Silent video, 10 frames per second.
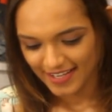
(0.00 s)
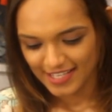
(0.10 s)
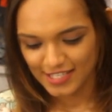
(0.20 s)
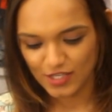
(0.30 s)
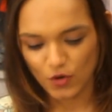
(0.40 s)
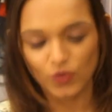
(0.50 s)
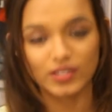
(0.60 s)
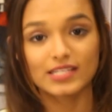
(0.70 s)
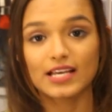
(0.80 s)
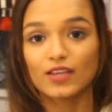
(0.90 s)
So
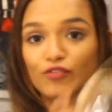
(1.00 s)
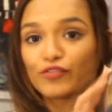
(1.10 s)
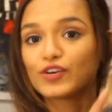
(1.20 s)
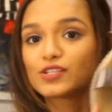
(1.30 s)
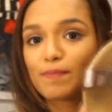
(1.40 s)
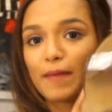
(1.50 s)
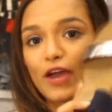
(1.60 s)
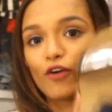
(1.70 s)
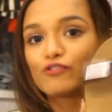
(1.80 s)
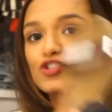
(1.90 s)
these are the first
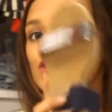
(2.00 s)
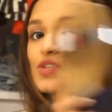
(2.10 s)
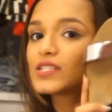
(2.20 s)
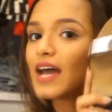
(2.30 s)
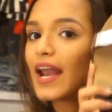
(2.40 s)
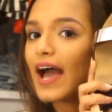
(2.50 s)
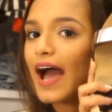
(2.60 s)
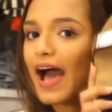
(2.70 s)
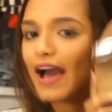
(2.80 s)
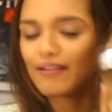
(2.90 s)
pair of shoes that I
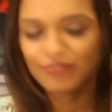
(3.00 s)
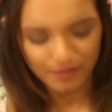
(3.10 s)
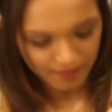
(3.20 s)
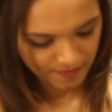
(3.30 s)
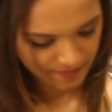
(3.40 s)
have.